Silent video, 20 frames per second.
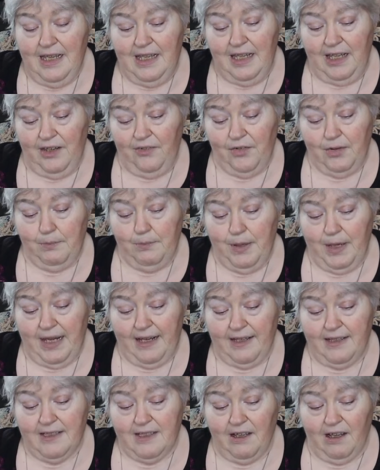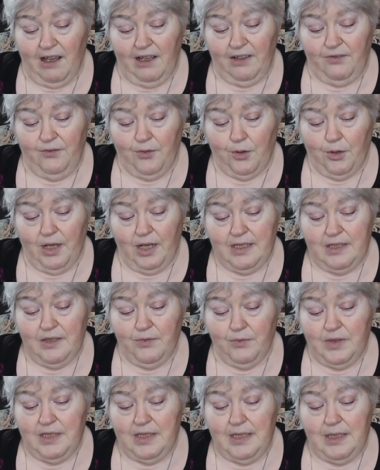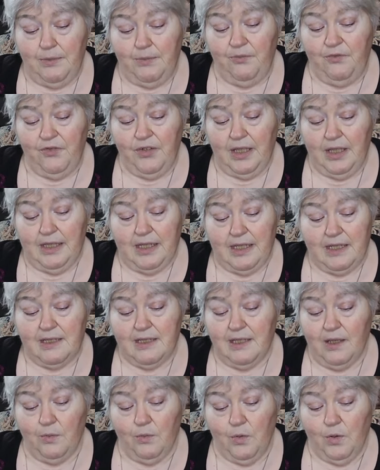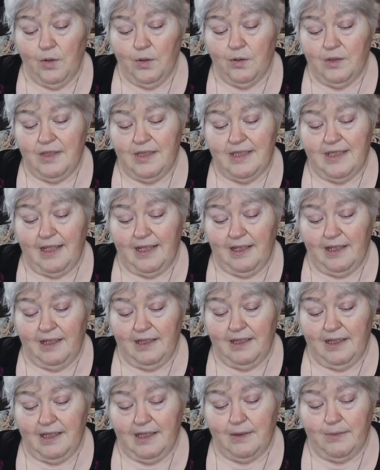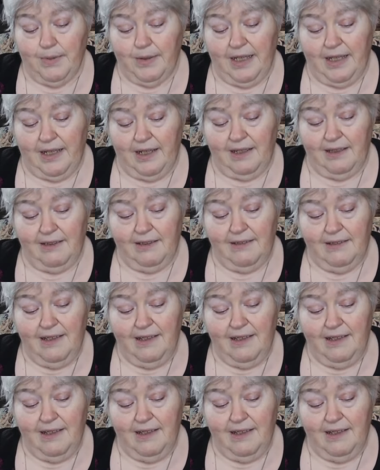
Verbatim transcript: even begs God for us with deep feelings that words cannot explain.